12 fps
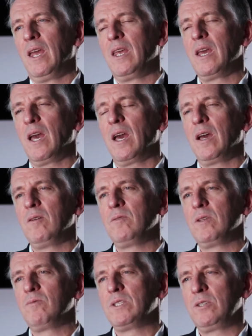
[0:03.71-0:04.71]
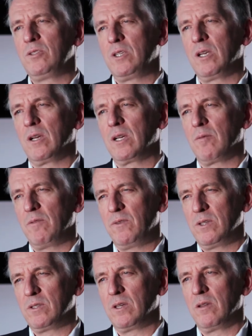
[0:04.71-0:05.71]
Yeah, it was interesting. A couple of
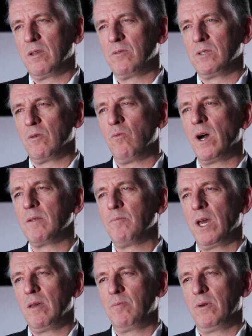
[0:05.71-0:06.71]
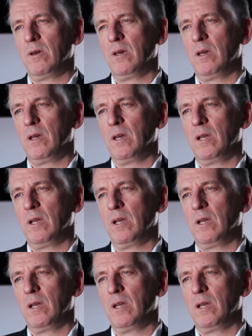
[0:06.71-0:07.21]
years ago, there was a white paper,